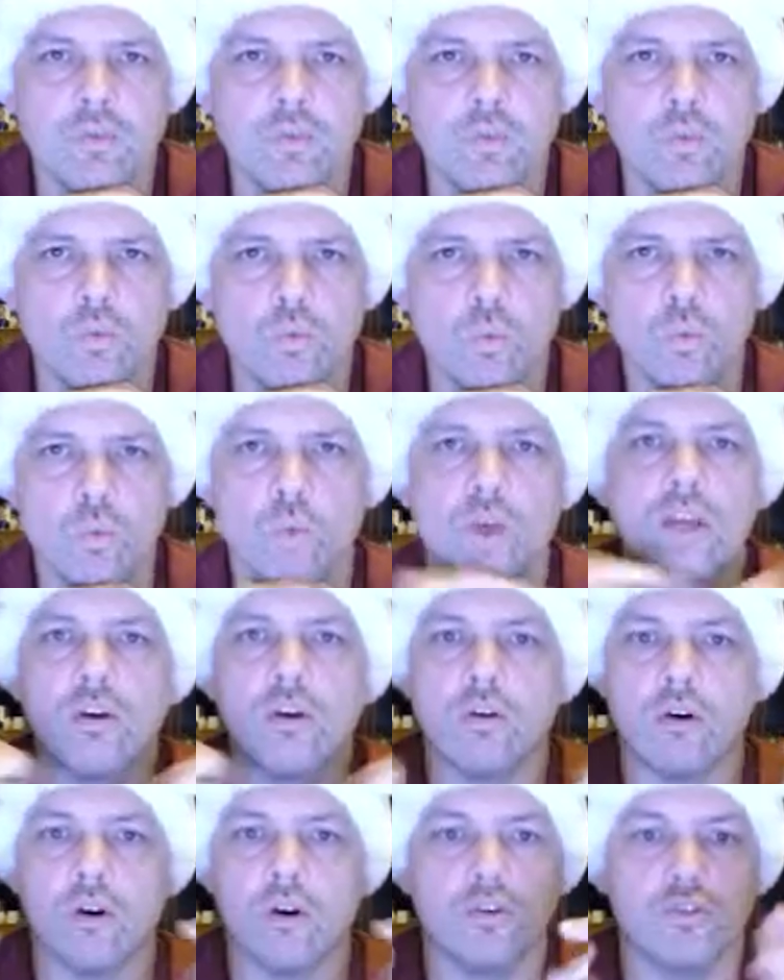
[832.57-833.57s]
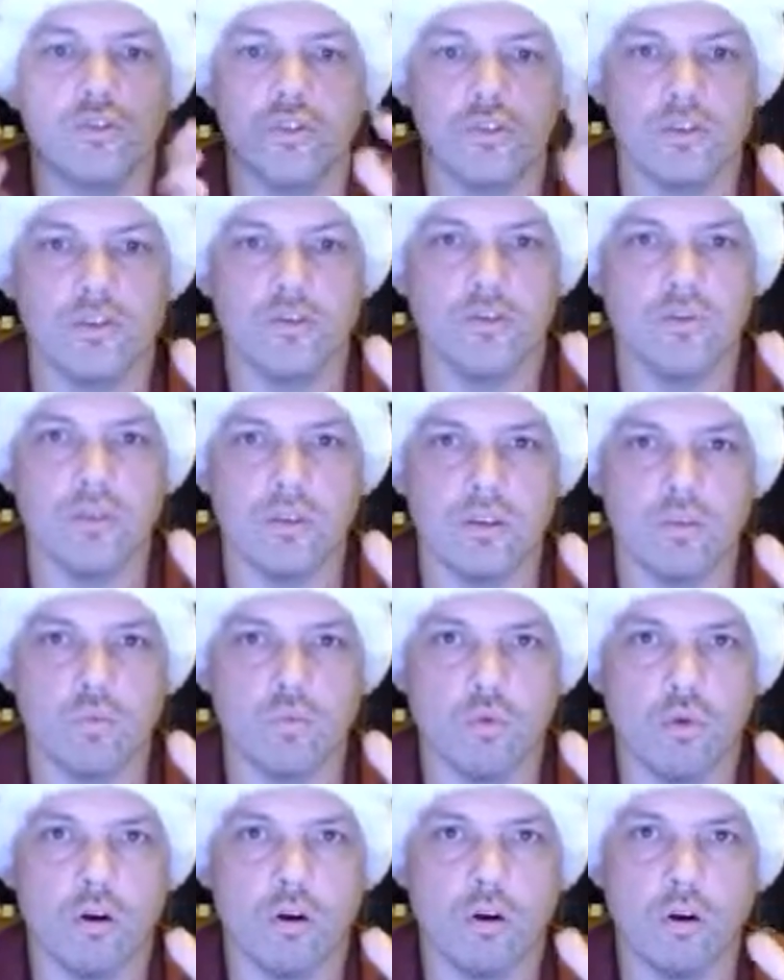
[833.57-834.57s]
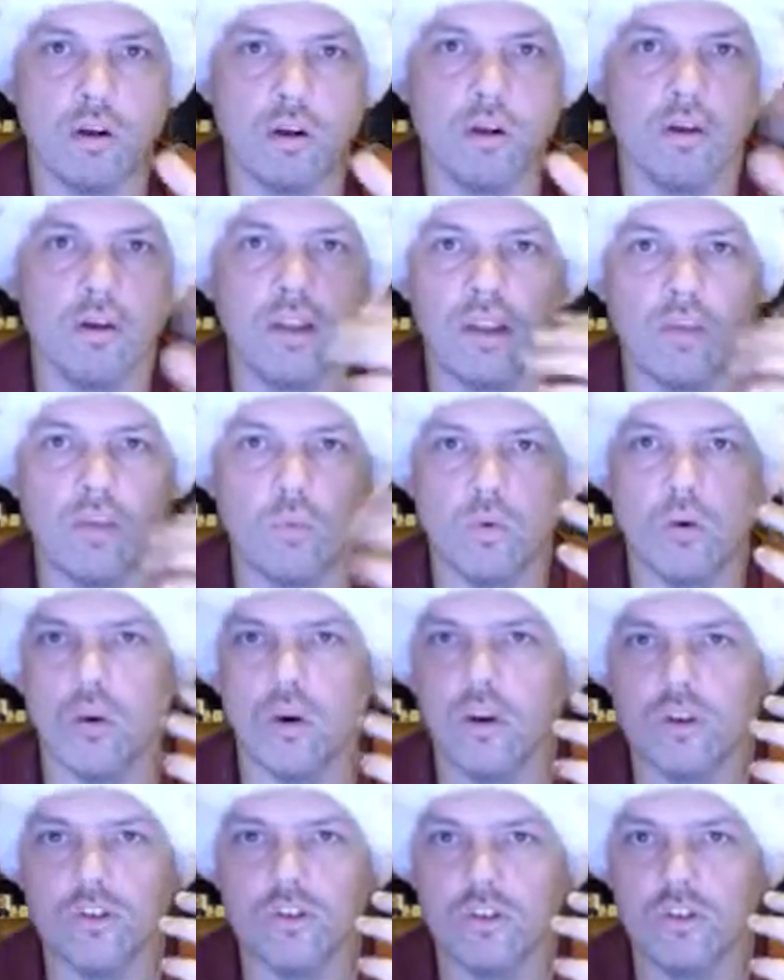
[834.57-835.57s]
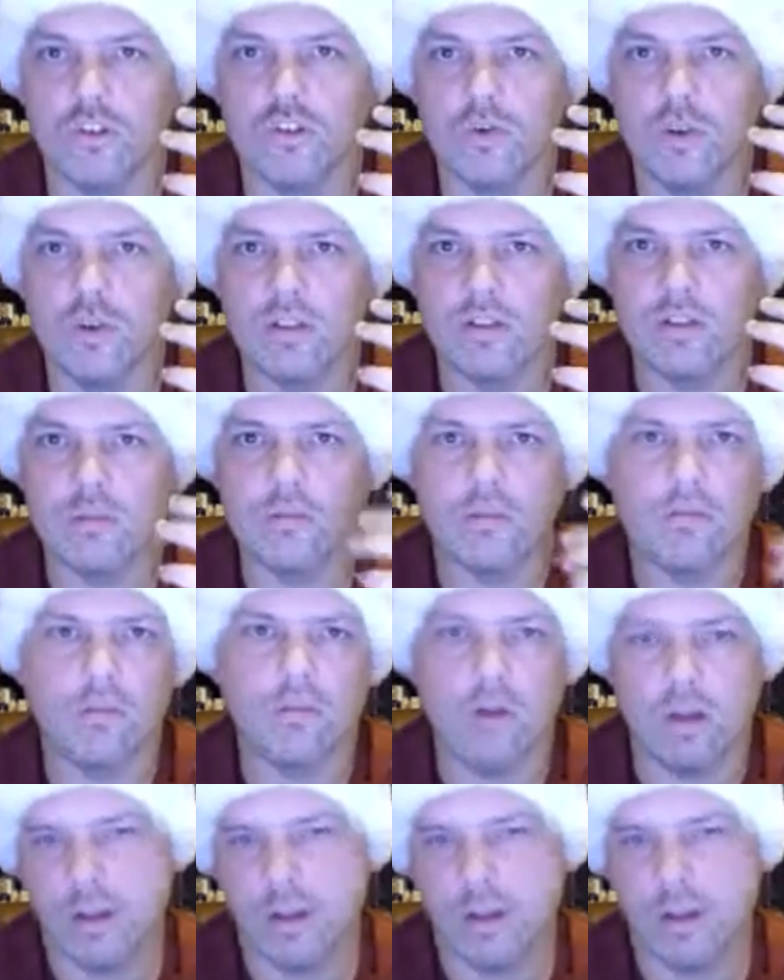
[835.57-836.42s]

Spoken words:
we're all just using them wrong and we're all just doing something wrong.